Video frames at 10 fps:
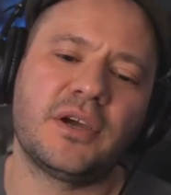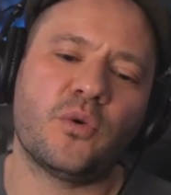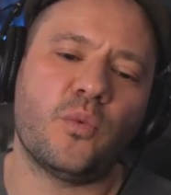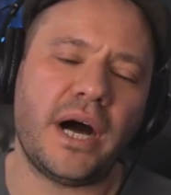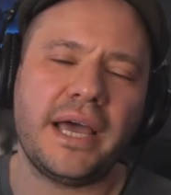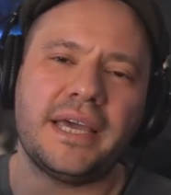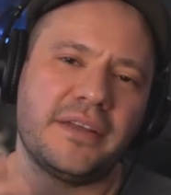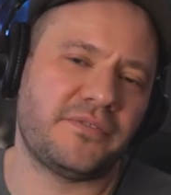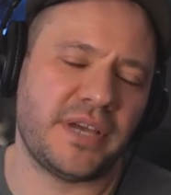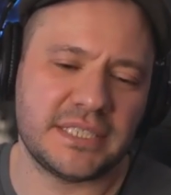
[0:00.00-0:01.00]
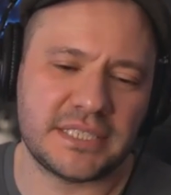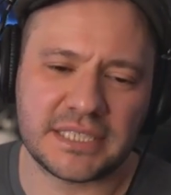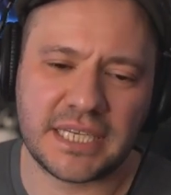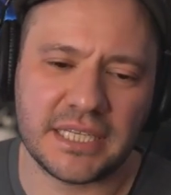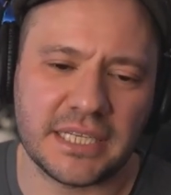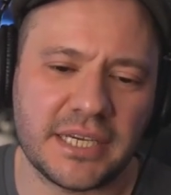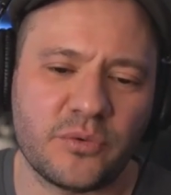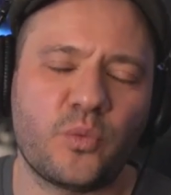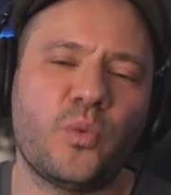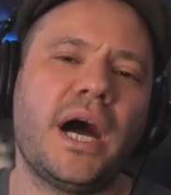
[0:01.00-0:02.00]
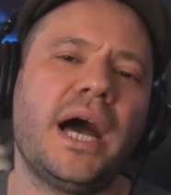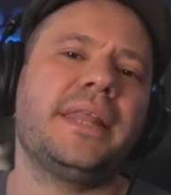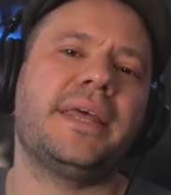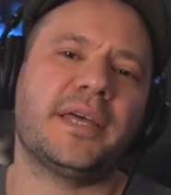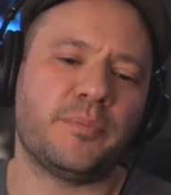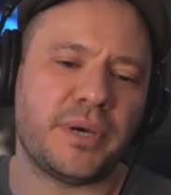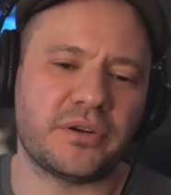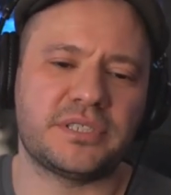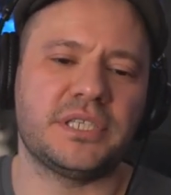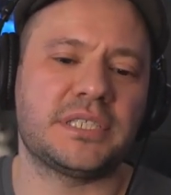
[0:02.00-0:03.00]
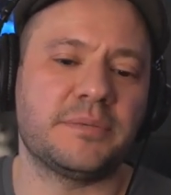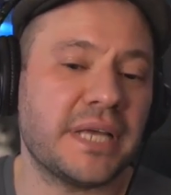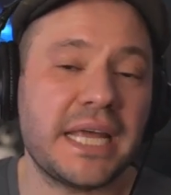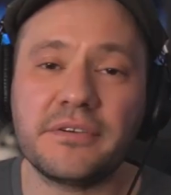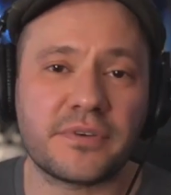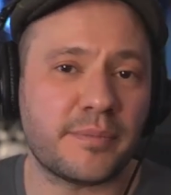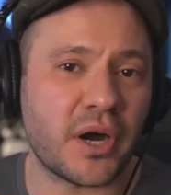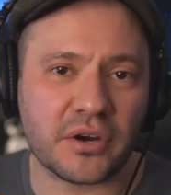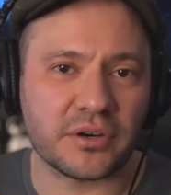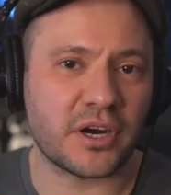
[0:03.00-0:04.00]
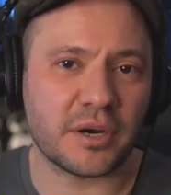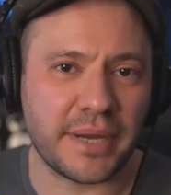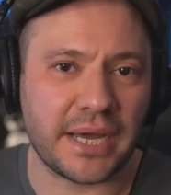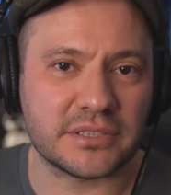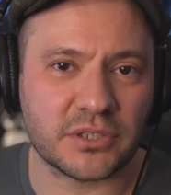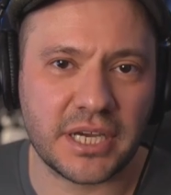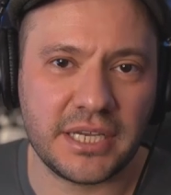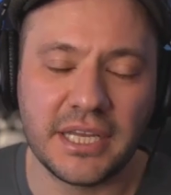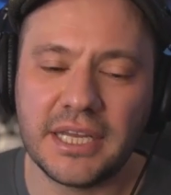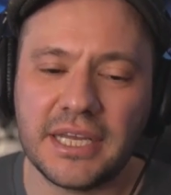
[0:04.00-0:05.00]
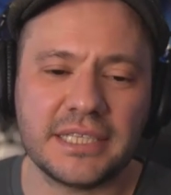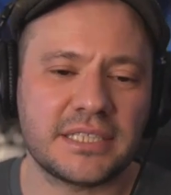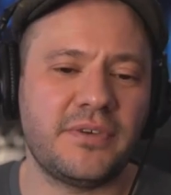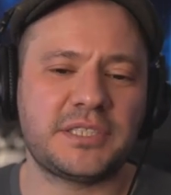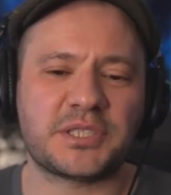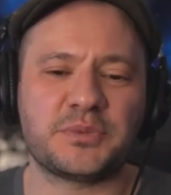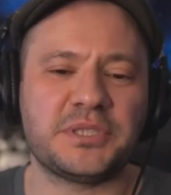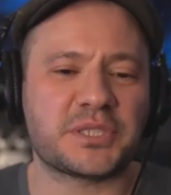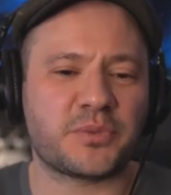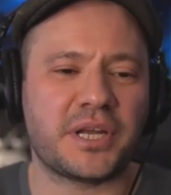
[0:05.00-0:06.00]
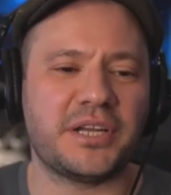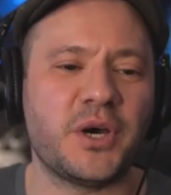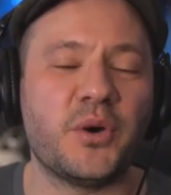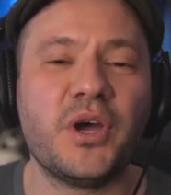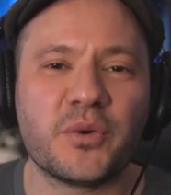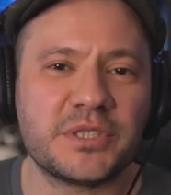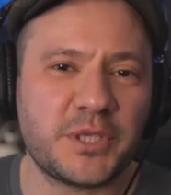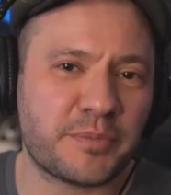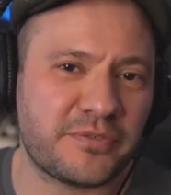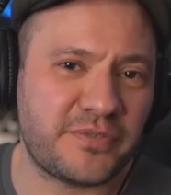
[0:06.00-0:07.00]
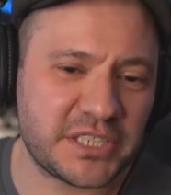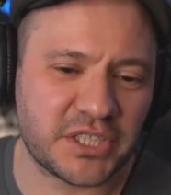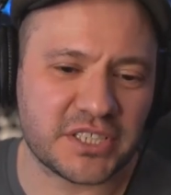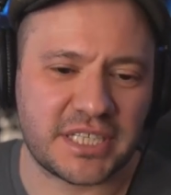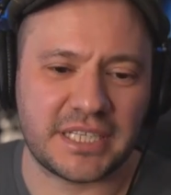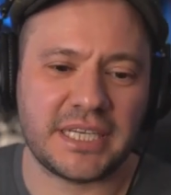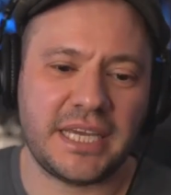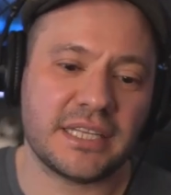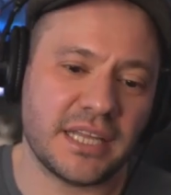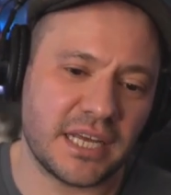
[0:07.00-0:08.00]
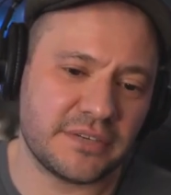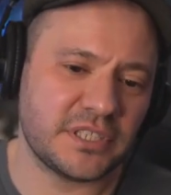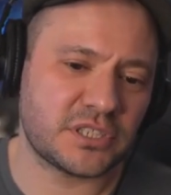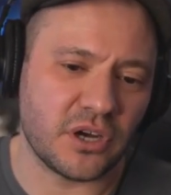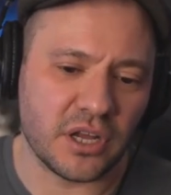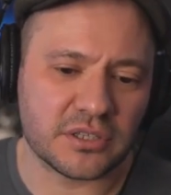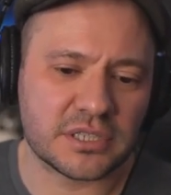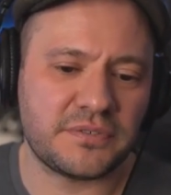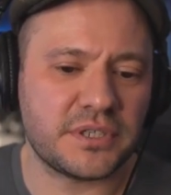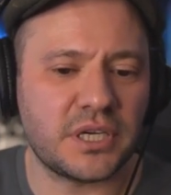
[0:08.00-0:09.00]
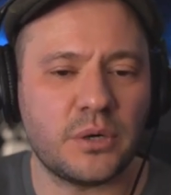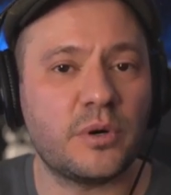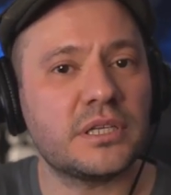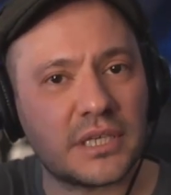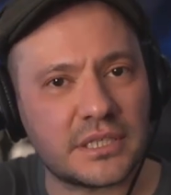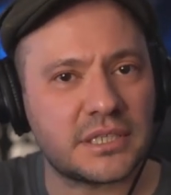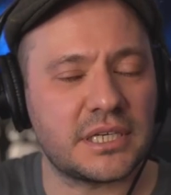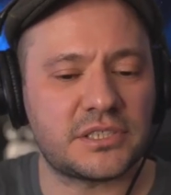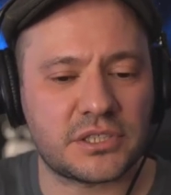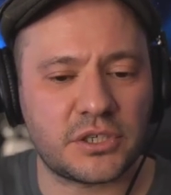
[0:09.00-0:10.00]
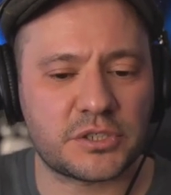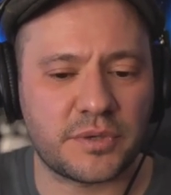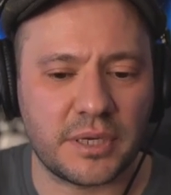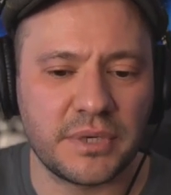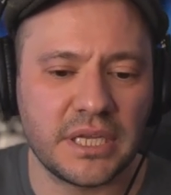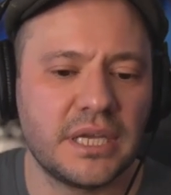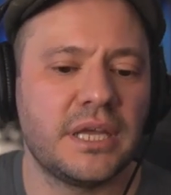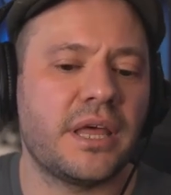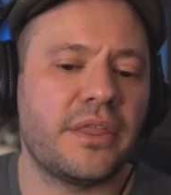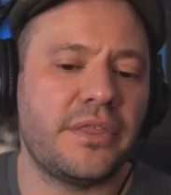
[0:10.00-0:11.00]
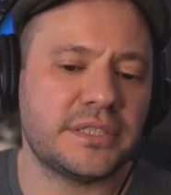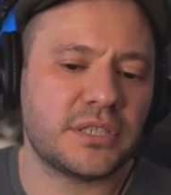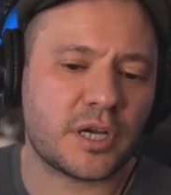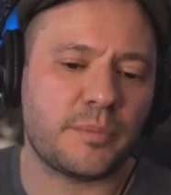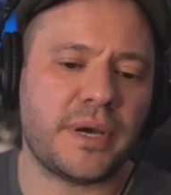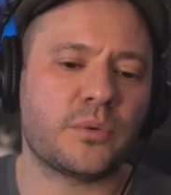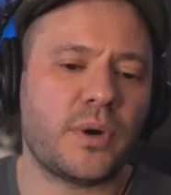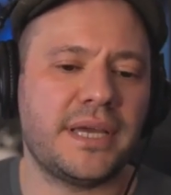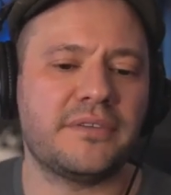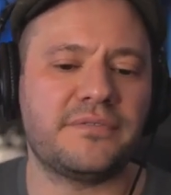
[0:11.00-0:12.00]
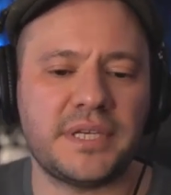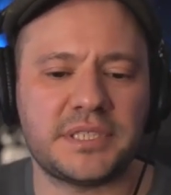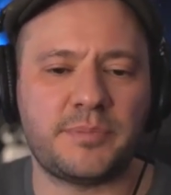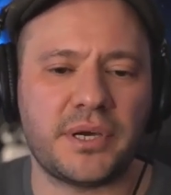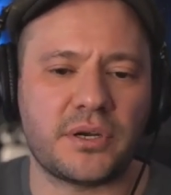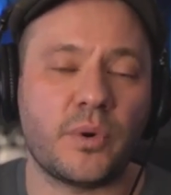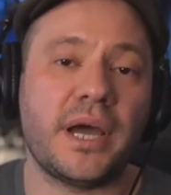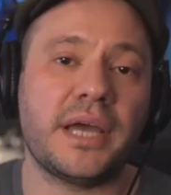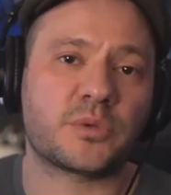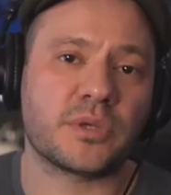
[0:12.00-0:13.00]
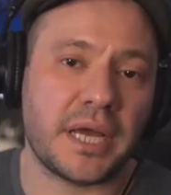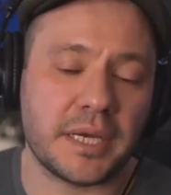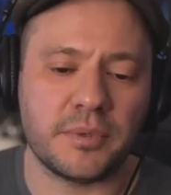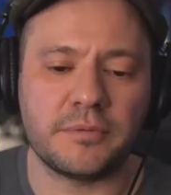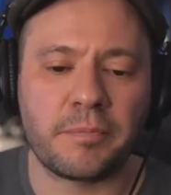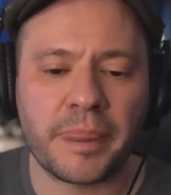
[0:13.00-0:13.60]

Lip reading: why Enphase is killing it, why they are the better system, not even from our mouths, okay? As investors, we just want to know, what do the professionals think? And a lot of installers, if you go on search for them, they talk about why Enphase is better, why it's reliable.